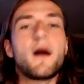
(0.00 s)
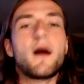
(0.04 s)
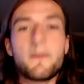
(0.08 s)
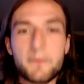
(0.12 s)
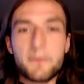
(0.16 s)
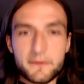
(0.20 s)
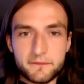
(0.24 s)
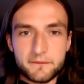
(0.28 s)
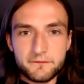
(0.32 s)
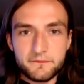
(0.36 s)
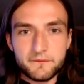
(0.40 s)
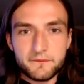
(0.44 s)
up
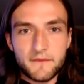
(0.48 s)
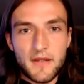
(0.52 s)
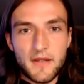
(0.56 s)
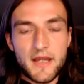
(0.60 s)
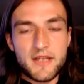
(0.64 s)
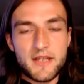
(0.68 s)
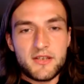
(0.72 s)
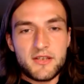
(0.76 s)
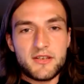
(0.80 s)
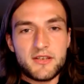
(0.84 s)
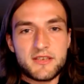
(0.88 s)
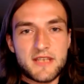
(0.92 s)

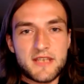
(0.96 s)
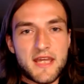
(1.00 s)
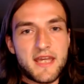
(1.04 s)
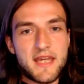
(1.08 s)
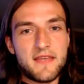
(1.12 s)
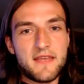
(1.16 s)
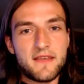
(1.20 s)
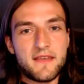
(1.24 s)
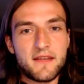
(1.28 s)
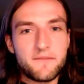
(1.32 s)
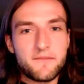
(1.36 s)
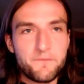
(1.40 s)
and you
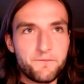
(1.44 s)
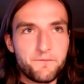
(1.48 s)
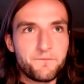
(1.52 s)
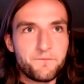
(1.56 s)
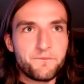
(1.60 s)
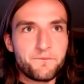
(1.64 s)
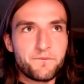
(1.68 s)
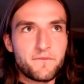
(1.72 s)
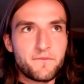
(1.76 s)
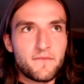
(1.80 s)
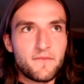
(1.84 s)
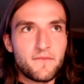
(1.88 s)
say that
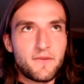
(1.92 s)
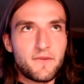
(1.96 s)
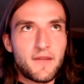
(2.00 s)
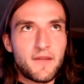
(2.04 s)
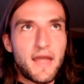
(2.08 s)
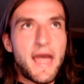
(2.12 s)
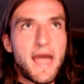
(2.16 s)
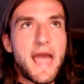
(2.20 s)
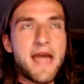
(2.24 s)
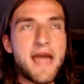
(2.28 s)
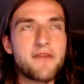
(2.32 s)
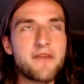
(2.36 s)

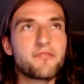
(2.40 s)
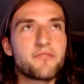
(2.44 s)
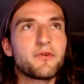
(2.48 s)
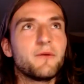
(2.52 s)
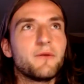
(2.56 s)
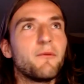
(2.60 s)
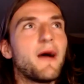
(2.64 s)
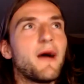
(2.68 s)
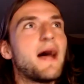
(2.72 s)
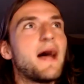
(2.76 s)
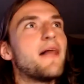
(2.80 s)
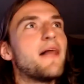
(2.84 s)

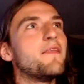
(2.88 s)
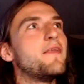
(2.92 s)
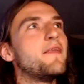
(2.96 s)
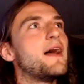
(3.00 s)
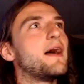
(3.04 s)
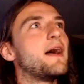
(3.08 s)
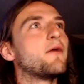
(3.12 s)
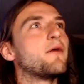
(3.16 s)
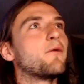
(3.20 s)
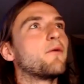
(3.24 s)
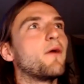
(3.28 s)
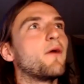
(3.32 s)
everywhere
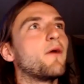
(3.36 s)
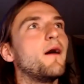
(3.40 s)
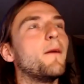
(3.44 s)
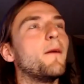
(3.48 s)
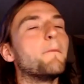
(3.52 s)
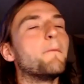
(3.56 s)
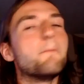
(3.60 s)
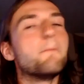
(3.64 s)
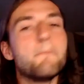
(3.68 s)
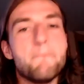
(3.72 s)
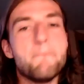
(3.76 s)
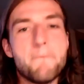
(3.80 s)
there
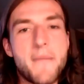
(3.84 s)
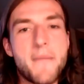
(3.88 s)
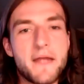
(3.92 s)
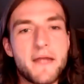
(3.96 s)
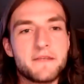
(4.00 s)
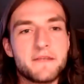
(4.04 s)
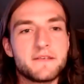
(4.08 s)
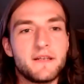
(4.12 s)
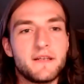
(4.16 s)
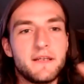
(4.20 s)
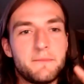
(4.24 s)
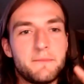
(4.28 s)
are
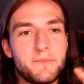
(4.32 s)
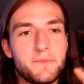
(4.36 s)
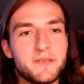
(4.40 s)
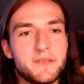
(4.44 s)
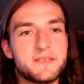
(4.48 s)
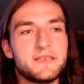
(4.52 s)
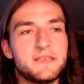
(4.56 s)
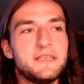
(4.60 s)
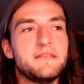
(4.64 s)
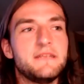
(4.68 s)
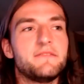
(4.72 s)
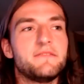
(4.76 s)
mentally
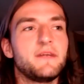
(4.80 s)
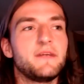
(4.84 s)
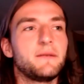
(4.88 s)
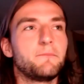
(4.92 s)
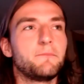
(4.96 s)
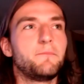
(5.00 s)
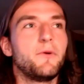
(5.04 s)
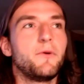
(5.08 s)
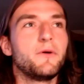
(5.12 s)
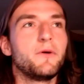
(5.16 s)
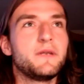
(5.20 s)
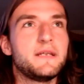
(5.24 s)

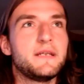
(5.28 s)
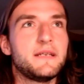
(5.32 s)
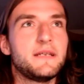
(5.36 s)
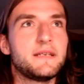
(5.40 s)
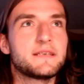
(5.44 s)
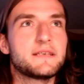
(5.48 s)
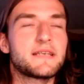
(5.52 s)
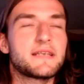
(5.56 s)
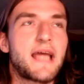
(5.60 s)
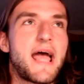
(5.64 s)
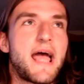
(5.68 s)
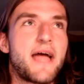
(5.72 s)
perceiving
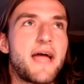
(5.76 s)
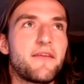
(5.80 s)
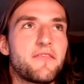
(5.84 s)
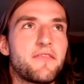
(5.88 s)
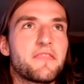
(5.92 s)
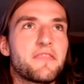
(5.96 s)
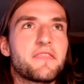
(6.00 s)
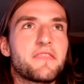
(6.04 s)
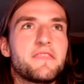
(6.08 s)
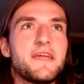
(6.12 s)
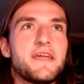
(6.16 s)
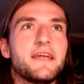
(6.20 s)
bodies and
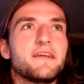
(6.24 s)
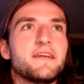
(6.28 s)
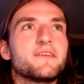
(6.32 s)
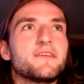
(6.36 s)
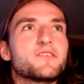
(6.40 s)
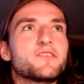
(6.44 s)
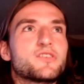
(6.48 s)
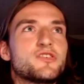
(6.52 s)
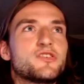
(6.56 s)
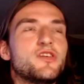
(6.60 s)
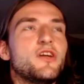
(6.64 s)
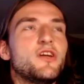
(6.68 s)

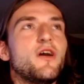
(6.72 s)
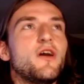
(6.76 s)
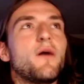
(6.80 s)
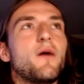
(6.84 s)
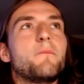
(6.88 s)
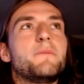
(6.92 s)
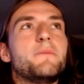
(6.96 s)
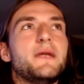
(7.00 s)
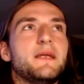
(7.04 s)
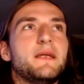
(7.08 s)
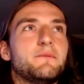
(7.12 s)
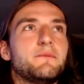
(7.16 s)
things that
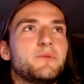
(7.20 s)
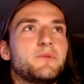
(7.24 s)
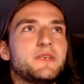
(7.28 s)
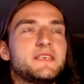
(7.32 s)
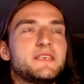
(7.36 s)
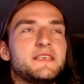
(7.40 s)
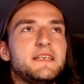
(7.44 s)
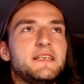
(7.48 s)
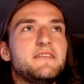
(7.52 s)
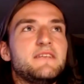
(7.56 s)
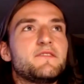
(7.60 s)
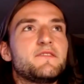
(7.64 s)
are being
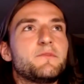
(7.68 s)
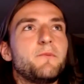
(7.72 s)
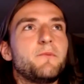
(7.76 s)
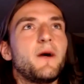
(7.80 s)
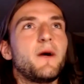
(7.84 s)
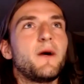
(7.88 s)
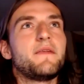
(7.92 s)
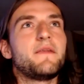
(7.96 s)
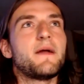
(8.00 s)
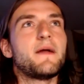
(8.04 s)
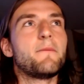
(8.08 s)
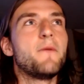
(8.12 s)
perceived
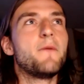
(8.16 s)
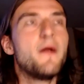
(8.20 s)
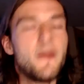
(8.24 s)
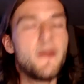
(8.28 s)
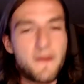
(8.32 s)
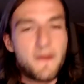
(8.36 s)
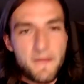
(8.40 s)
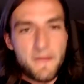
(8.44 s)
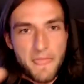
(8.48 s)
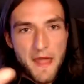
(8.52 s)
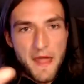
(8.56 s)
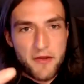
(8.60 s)
by them,
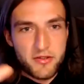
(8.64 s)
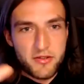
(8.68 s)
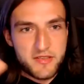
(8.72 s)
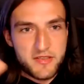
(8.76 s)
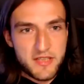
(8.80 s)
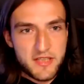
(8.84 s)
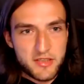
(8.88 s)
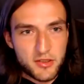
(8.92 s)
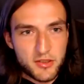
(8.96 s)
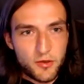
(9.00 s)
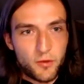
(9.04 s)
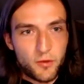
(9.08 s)
there is this